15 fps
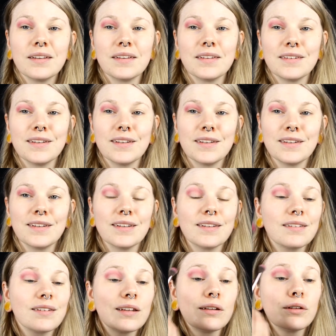in
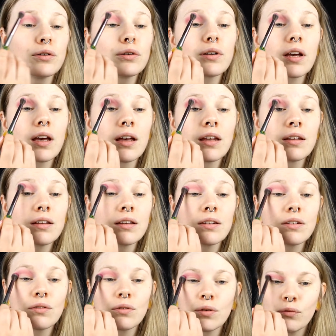this look and
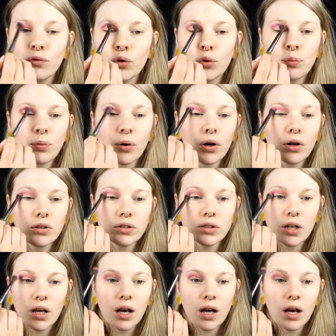in the review part,